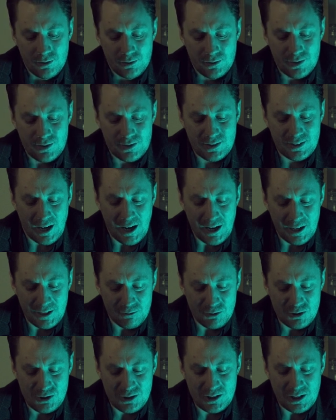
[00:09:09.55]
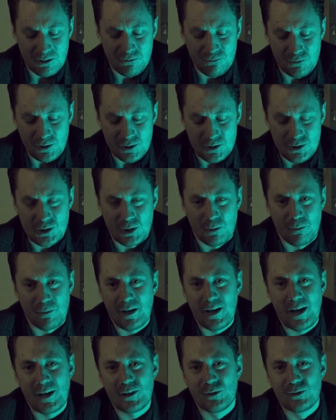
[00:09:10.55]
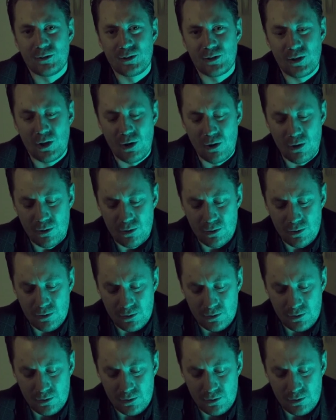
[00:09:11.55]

The sky was different somehow, I don't know.